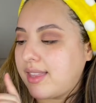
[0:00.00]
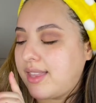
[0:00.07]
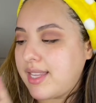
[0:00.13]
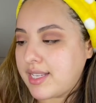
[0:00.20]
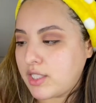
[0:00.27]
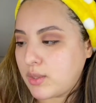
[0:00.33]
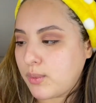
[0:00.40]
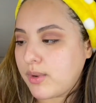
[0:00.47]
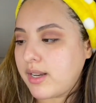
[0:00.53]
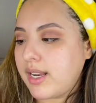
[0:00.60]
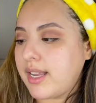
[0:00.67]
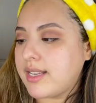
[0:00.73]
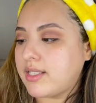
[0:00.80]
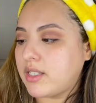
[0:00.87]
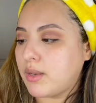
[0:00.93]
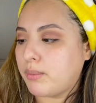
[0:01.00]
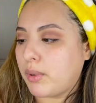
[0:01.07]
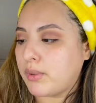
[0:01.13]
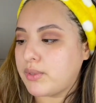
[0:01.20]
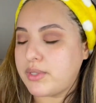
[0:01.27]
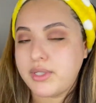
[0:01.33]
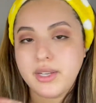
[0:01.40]
this one is
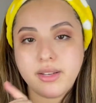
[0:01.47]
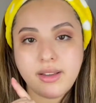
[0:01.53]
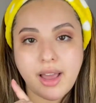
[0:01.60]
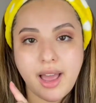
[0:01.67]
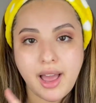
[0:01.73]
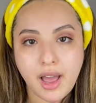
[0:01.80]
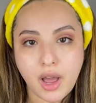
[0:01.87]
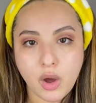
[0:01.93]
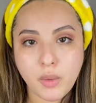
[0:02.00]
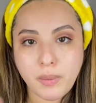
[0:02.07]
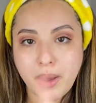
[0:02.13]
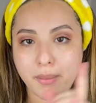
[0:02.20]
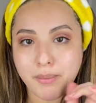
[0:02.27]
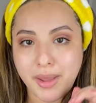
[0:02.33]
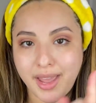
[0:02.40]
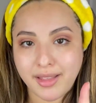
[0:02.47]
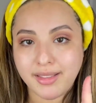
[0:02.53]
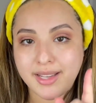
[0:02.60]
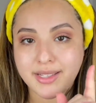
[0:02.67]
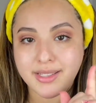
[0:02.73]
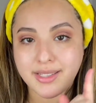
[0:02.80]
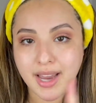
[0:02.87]
supposed to help
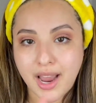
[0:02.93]
balance